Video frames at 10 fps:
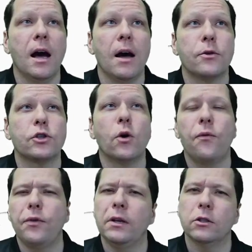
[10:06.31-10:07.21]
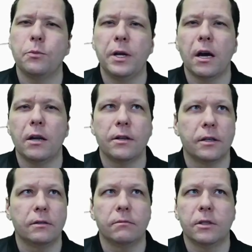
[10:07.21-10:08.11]
There's no fields beyond
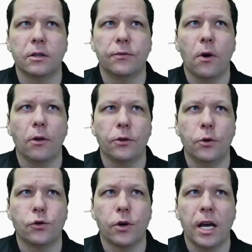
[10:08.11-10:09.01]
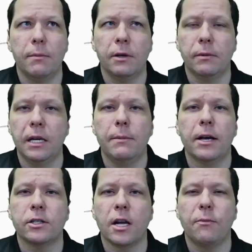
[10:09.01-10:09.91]
the default username and email
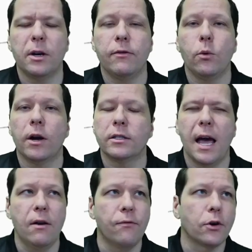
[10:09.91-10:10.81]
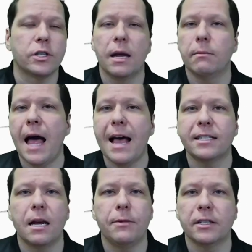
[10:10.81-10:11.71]
stuff, but if you wanted to add first name, last
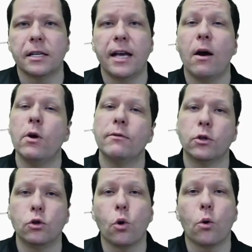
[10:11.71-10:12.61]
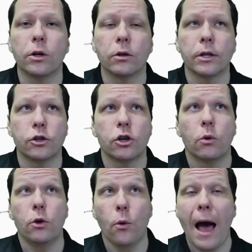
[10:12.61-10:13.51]
name, things like that, we have a tutorial that show
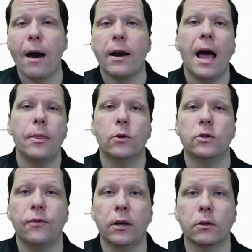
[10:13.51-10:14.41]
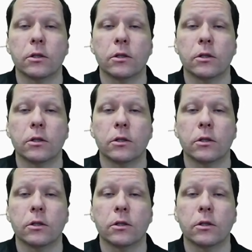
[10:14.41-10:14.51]
you how to add those fields